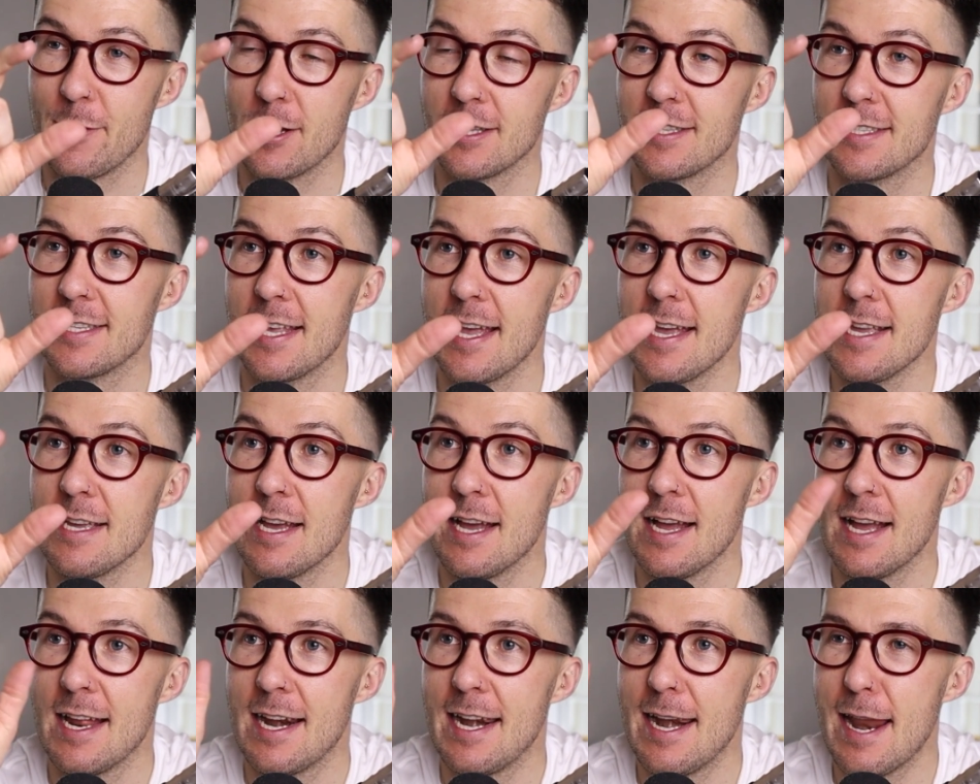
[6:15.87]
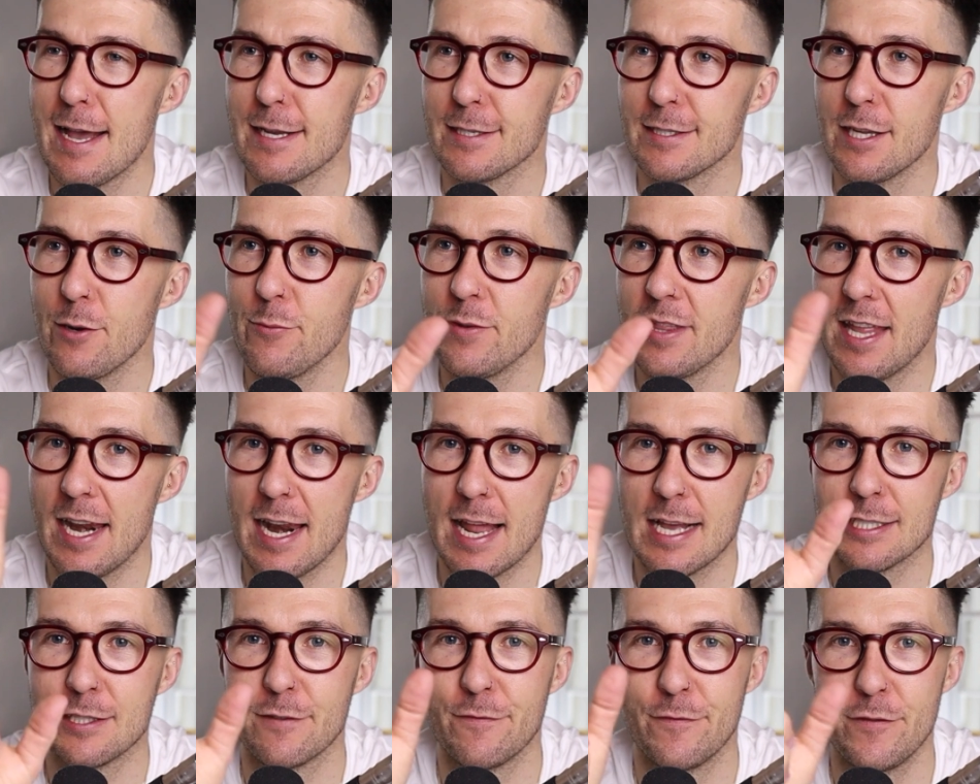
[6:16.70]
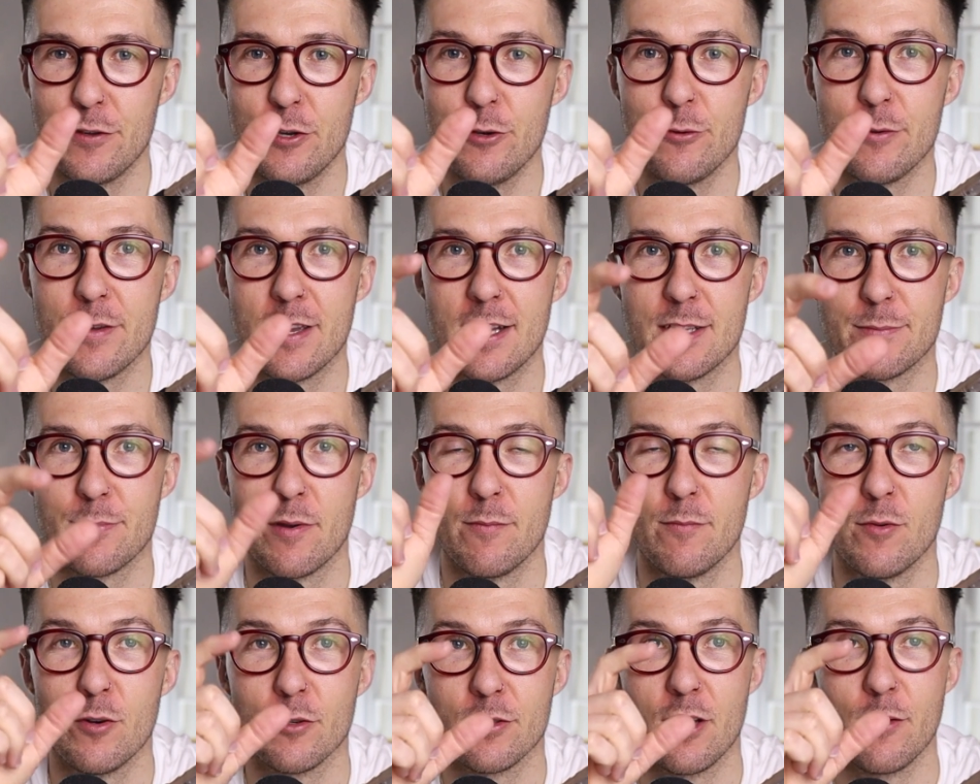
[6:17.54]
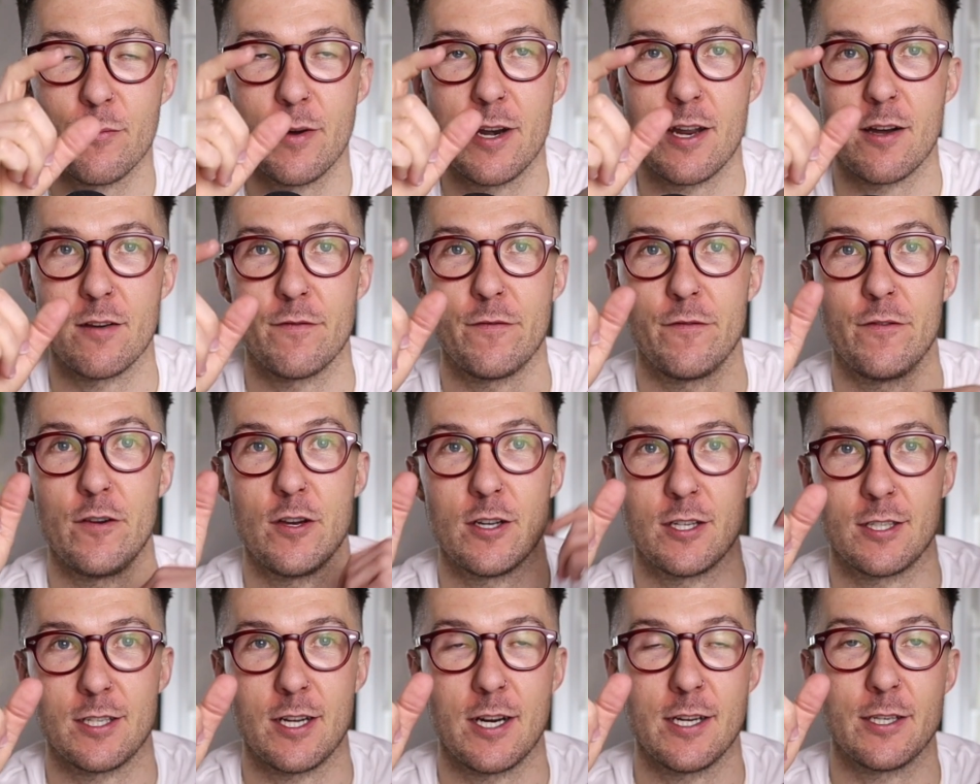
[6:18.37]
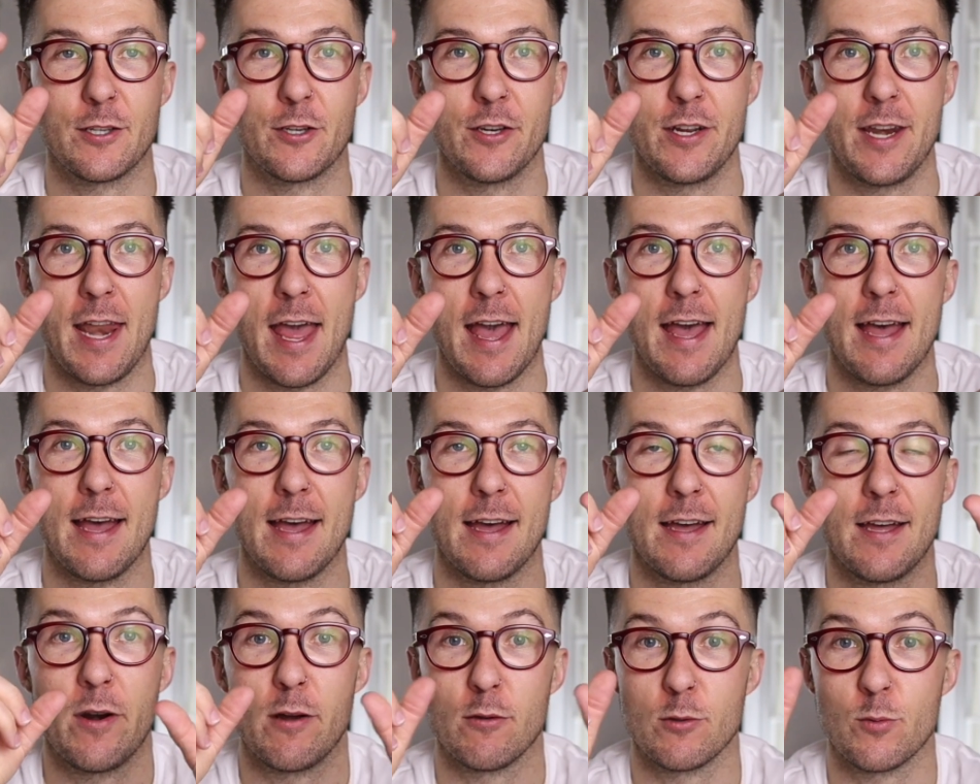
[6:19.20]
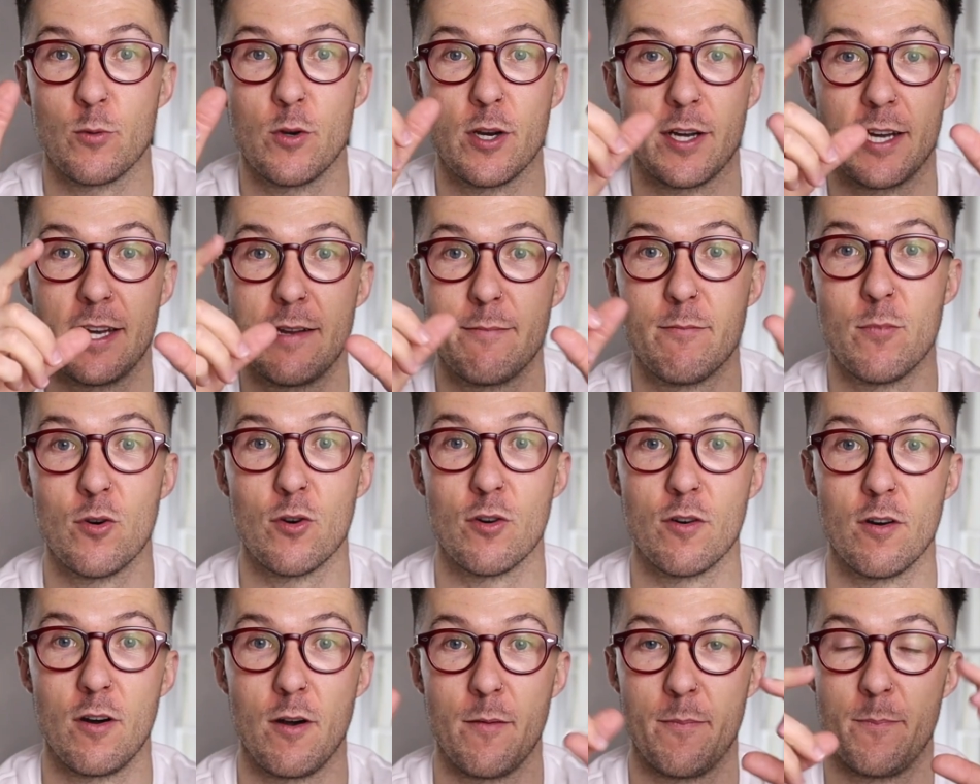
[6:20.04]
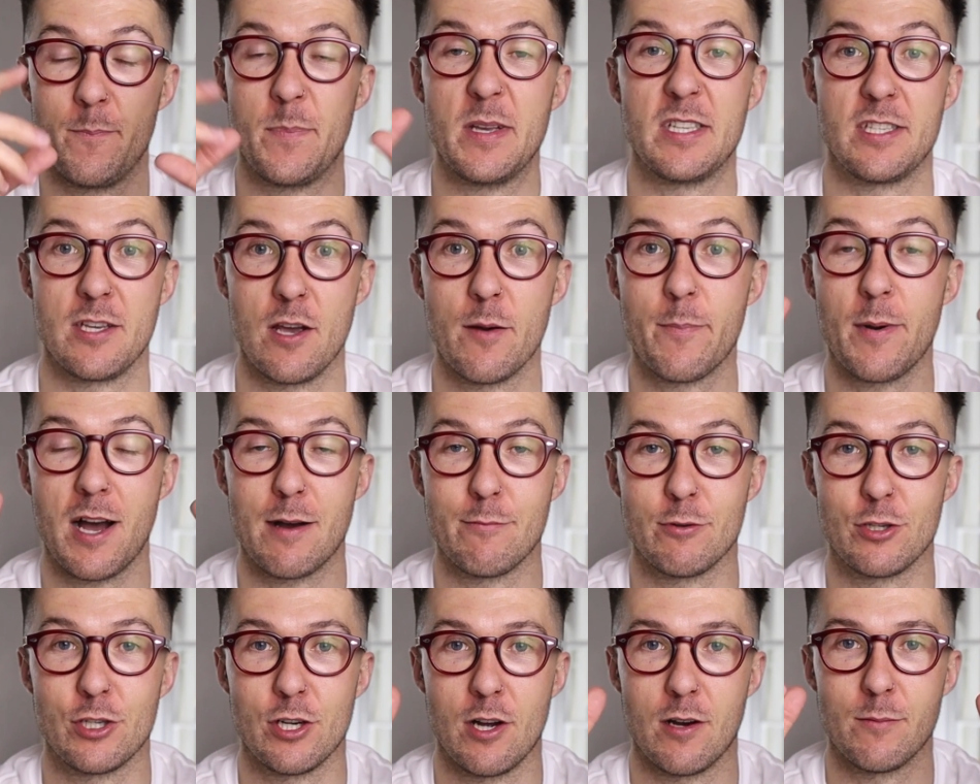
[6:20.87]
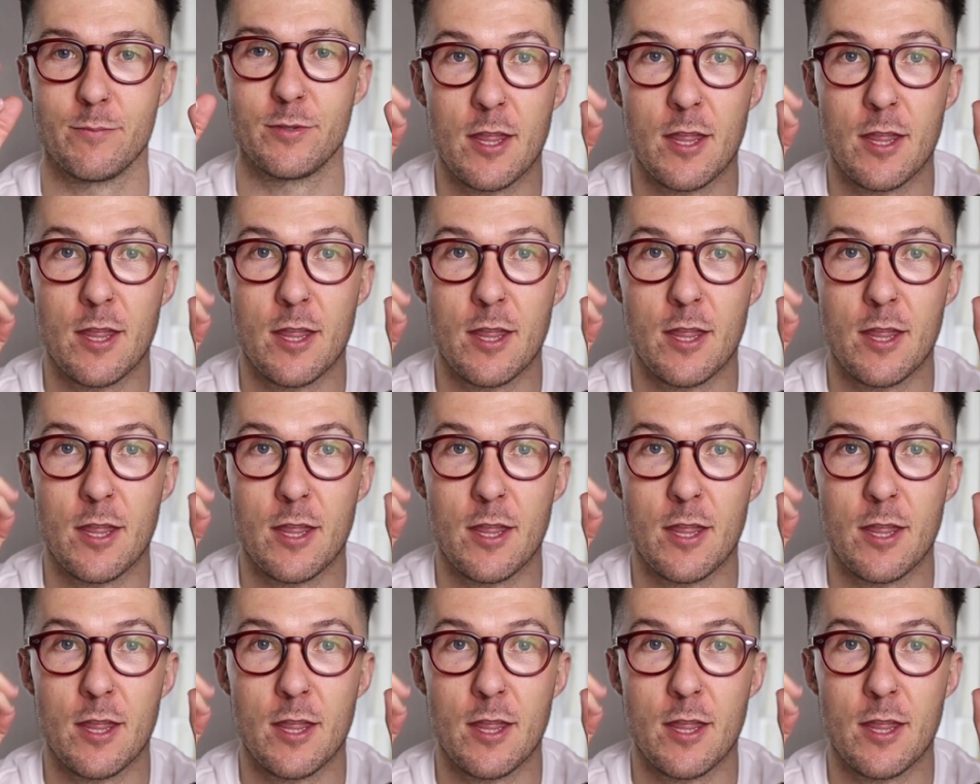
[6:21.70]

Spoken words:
I'd say less so in the last few years, but more so when I first started cutting hair, when I was working in more busier barbershops.